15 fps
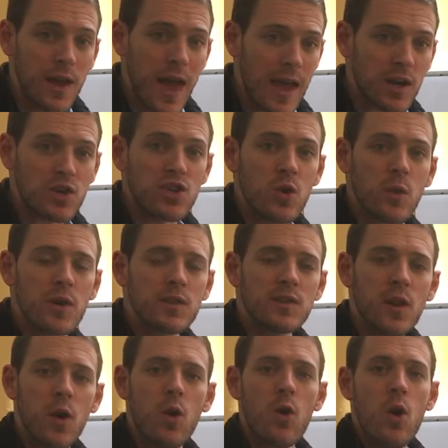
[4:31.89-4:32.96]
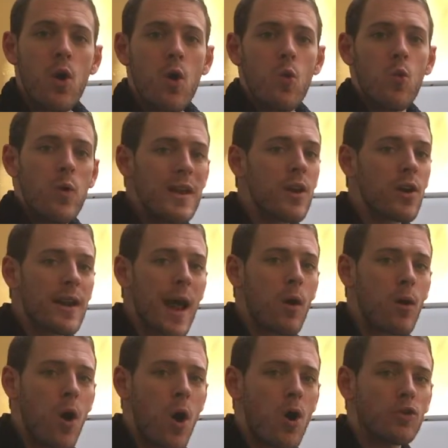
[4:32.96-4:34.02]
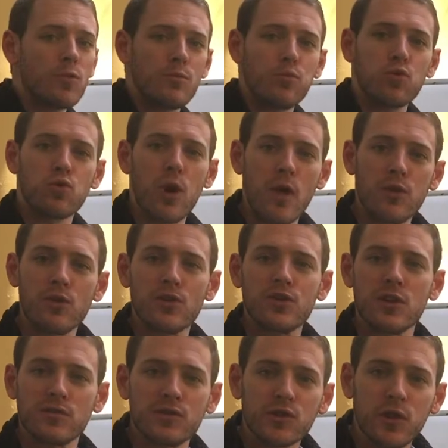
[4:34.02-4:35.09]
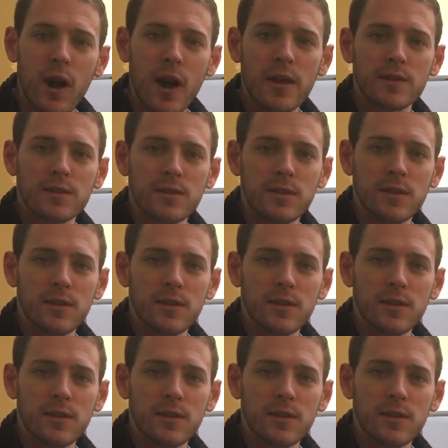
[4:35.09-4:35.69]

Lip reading: And in doing so, we are now called brothers of Christ.